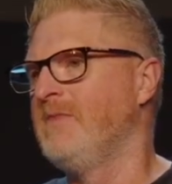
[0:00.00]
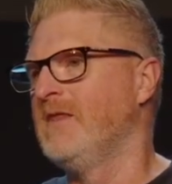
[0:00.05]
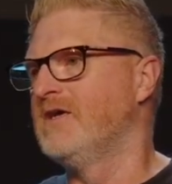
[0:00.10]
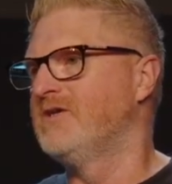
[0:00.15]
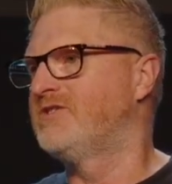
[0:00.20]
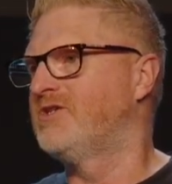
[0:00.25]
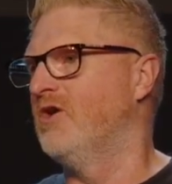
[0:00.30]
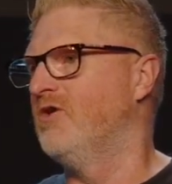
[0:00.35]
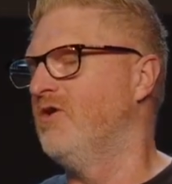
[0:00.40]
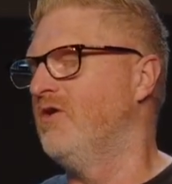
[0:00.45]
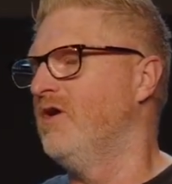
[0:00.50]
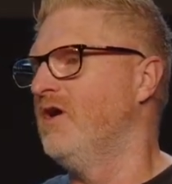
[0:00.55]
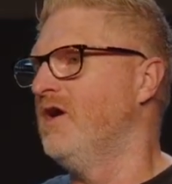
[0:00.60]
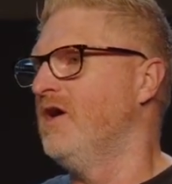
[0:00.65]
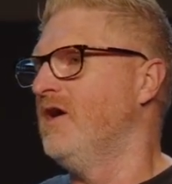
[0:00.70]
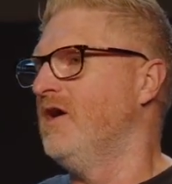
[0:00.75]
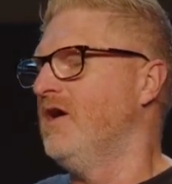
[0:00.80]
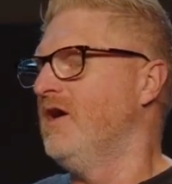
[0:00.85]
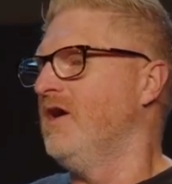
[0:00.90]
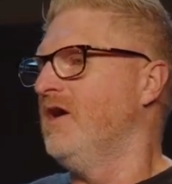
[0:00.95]
So
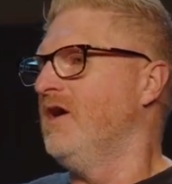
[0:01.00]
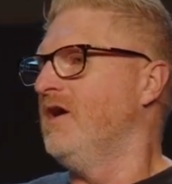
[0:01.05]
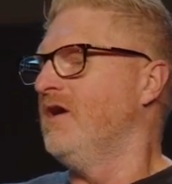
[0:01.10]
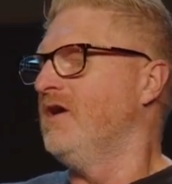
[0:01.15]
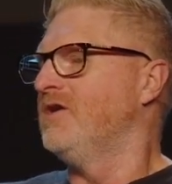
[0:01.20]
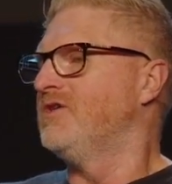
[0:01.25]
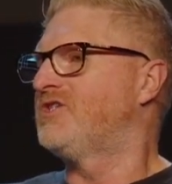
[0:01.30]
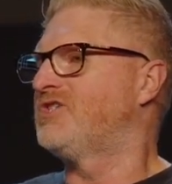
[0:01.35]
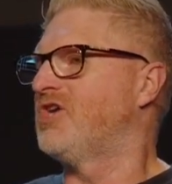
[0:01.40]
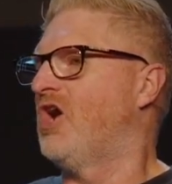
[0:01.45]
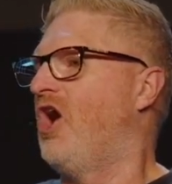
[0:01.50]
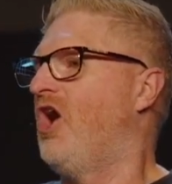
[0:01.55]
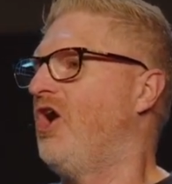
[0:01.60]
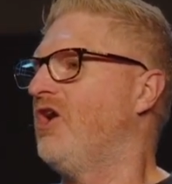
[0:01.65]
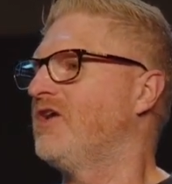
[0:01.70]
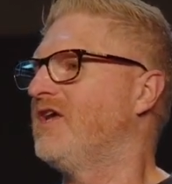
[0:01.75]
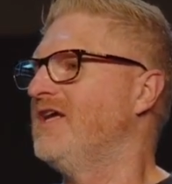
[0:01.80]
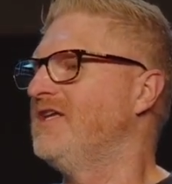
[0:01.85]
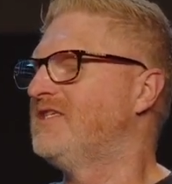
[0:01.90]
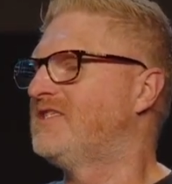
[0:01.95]
Saul
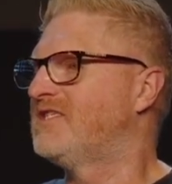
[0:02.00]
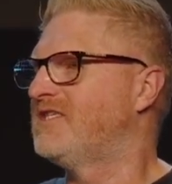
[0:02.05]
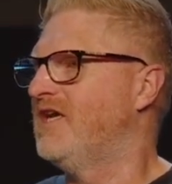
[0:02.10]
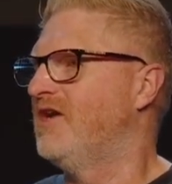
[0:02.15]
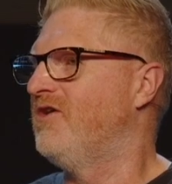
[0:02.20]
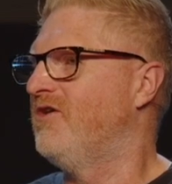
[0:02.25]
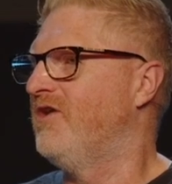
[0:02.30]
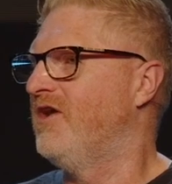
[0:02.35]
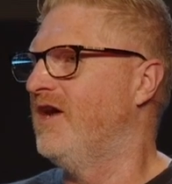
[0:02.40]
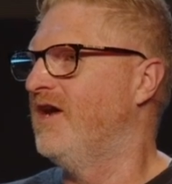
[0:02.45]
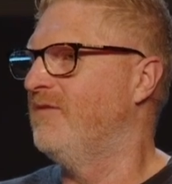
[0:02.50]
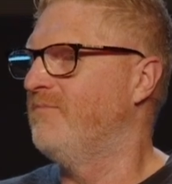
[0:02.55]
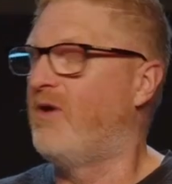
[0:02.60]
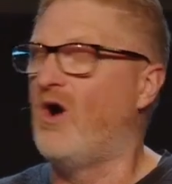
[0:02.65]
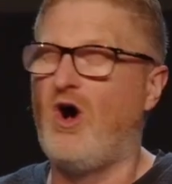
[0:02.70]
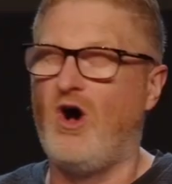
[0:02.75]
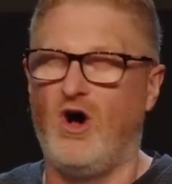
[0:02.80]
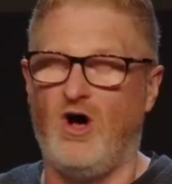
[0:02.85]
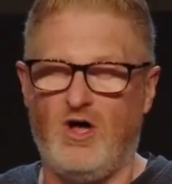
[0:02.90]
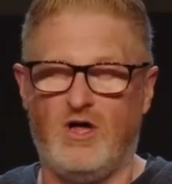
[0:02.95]
considered it,
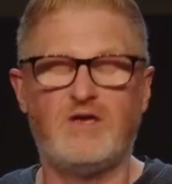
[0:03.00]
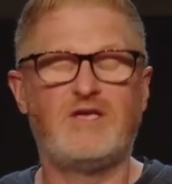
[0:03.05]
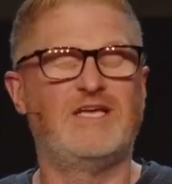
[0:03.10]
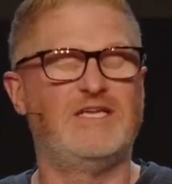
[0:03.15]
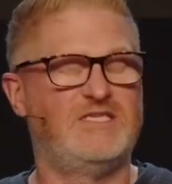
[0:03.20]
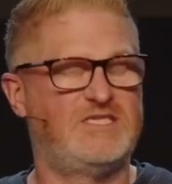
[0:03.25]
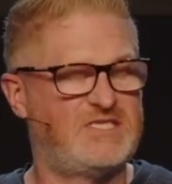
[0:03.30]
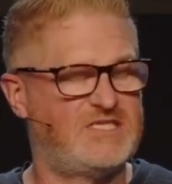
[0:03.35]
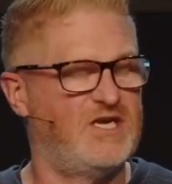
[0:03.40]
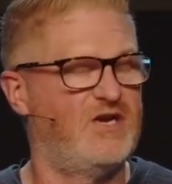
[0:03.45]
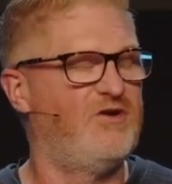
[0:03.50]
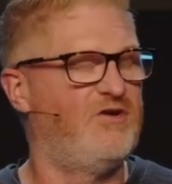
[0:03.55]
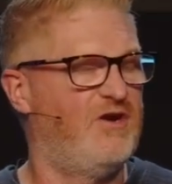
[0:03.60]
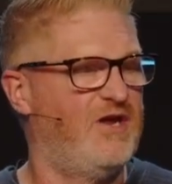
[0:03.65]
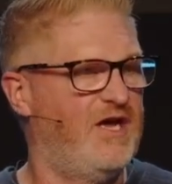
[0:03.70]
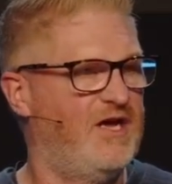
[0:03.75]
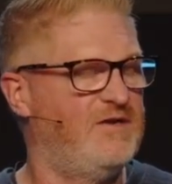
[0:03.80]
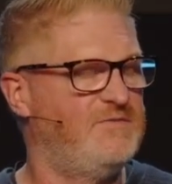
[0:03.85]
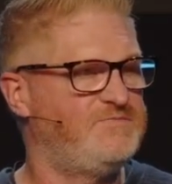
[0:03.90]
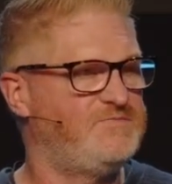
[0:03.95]
Paul considered
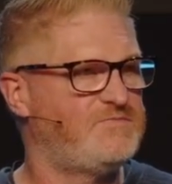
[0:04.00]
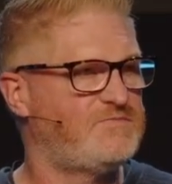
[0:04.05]
it,